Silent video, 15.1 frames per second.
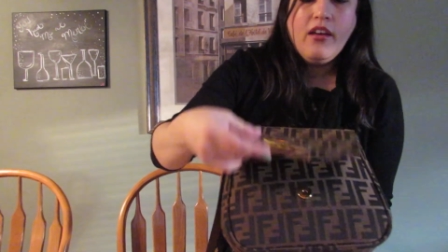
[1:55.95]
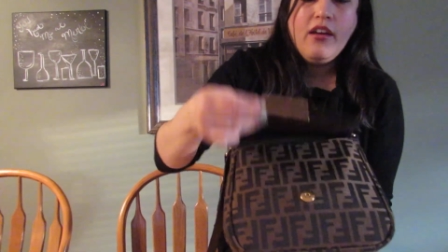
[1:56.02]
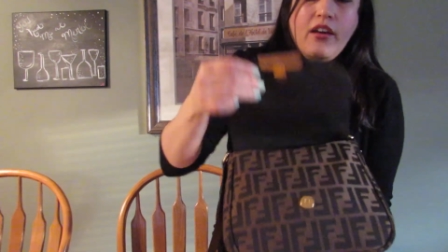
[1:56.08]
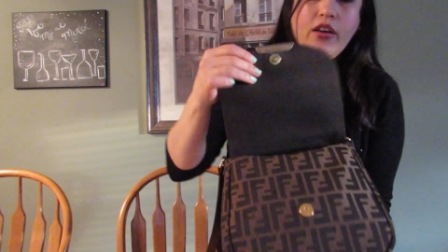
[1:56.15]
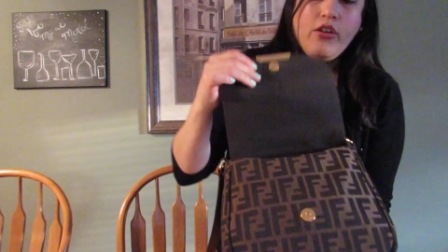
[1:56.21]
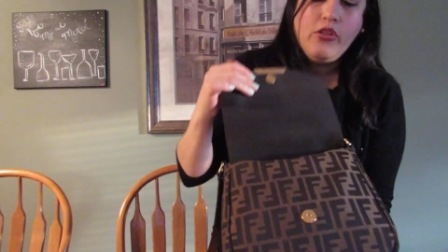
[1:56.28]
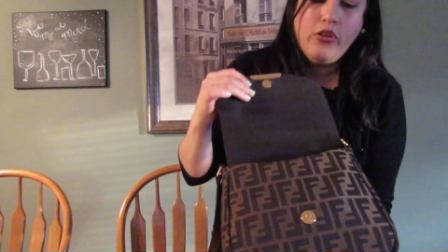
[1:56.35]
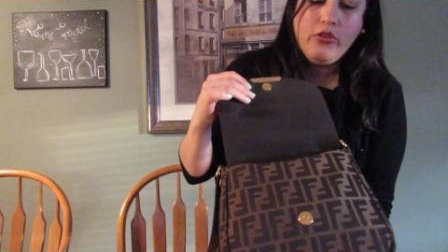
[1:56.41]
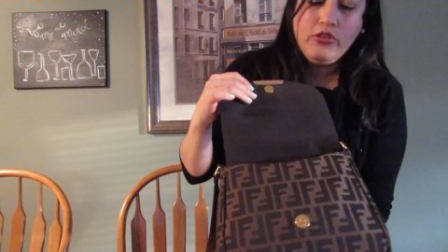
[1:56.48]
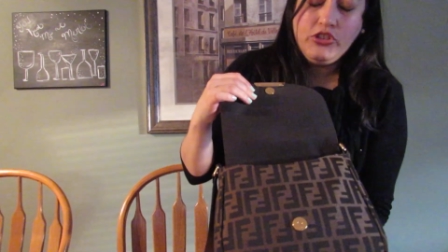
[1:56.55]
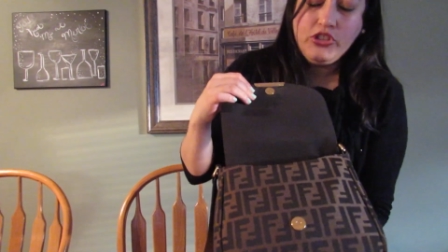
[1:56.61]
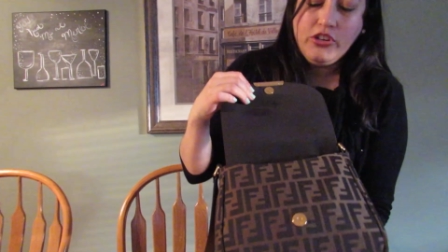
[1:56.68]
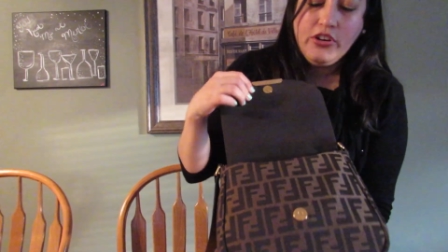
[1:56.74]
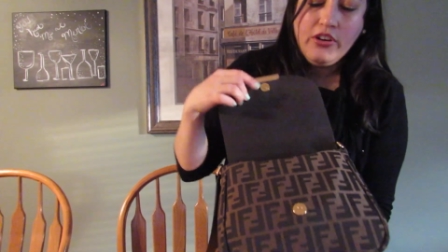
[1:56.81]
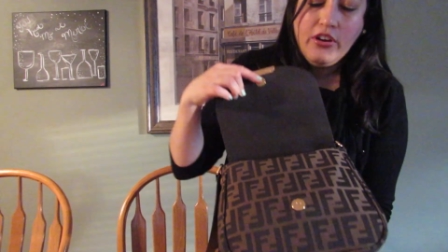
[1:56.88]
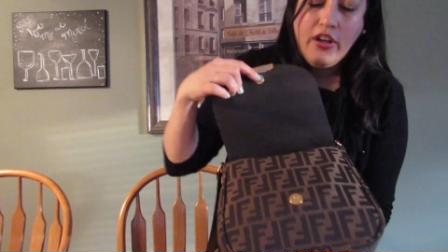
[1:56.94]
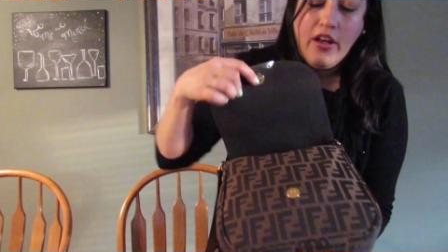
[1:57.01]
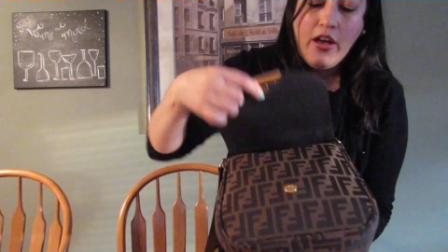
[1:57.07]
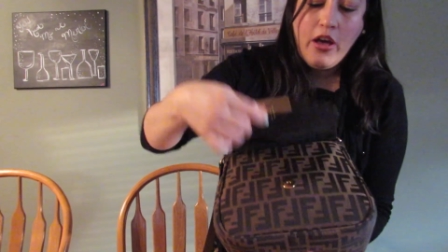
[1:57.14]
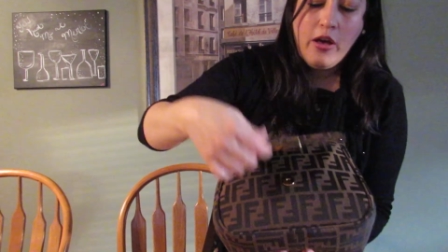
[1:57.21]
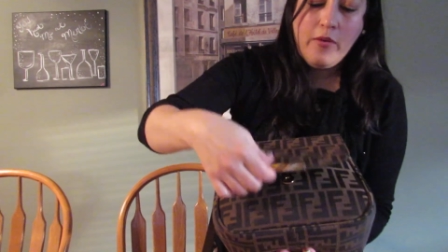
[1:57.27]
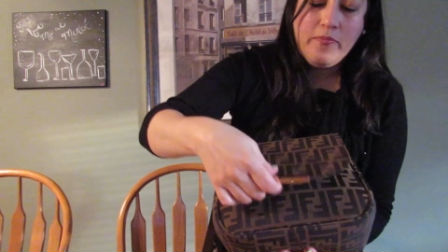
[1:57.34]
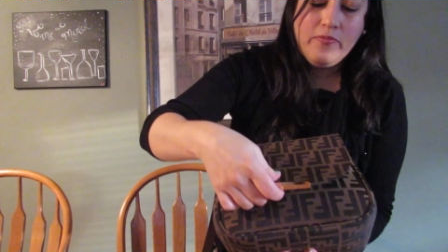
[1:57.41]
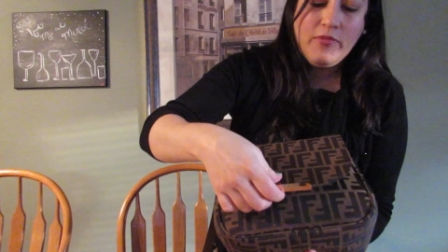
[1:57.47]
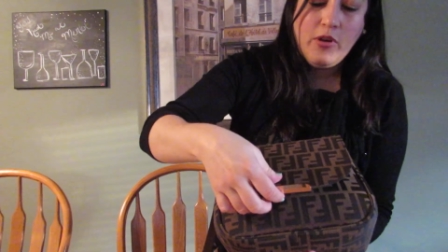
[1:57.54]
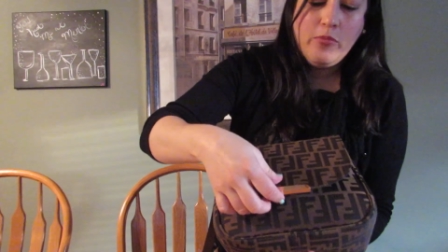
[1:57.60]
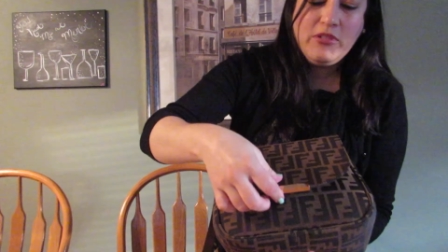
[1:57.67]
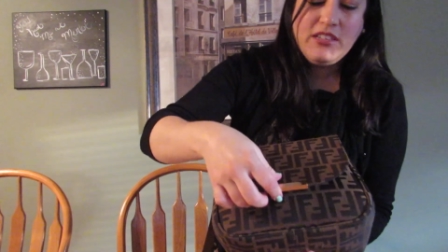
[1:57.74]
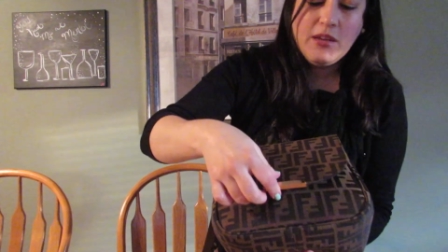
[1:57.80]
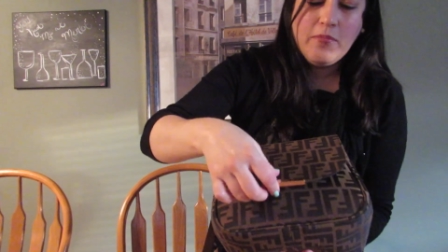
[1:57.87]
a closure, um,
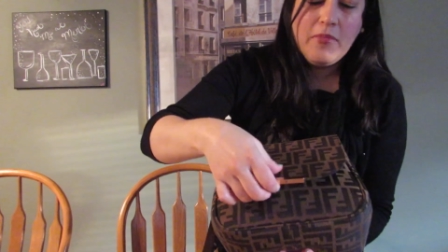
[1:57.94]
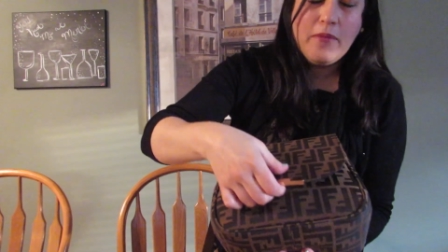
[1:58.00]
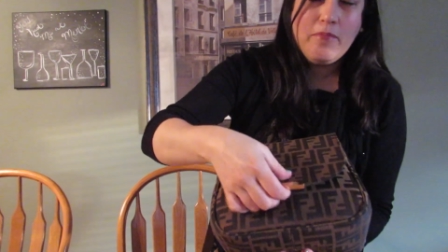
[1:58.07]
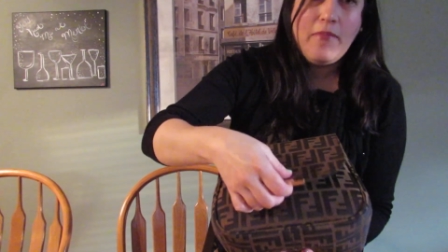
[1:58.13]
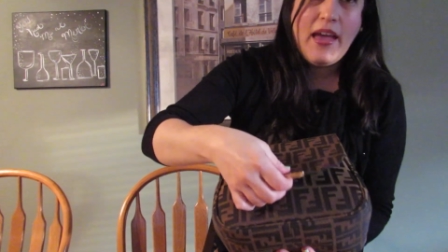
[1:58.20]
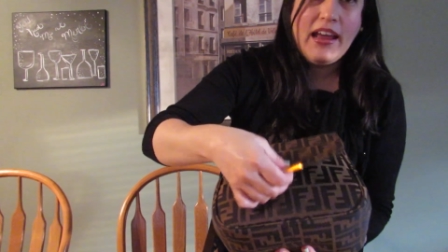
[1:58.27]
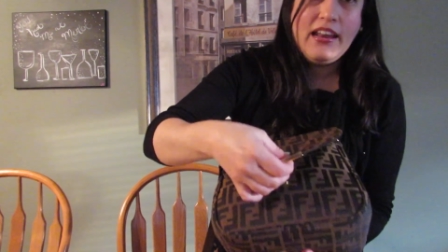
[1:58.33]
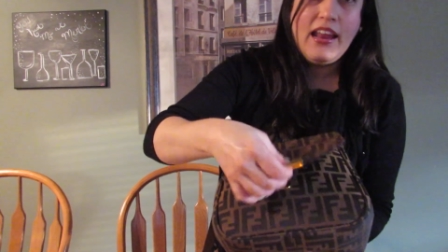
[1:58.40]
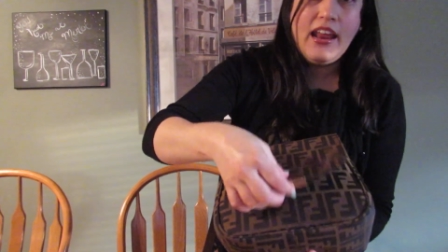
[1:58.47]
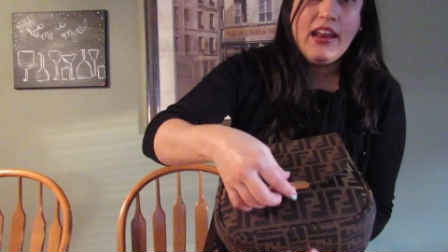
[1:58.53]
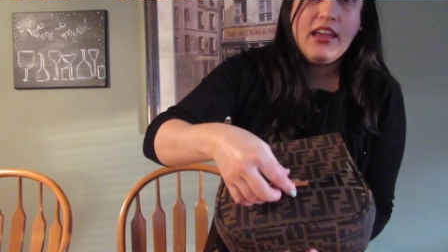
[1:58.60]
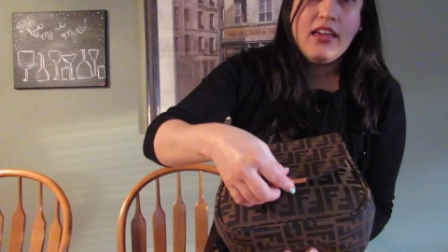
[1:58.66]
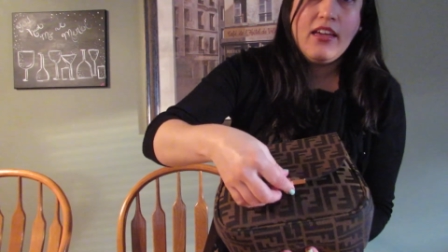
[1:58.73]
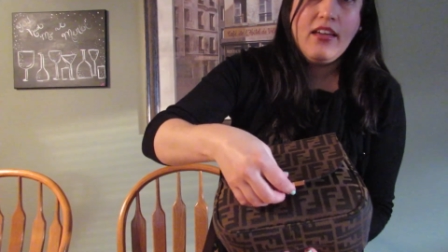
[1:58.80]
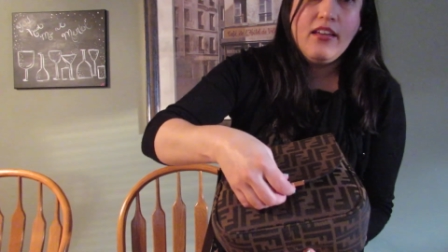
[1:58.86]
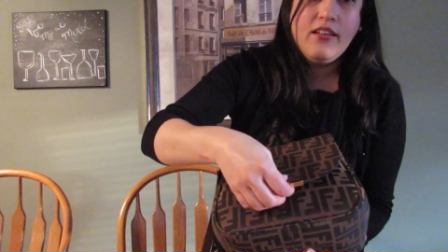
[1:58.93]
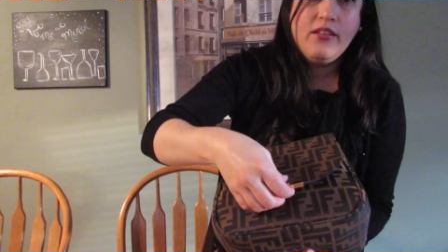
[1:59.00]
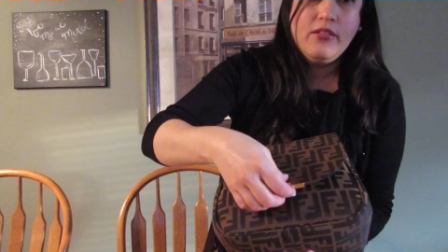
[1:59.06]
almost like magnetic,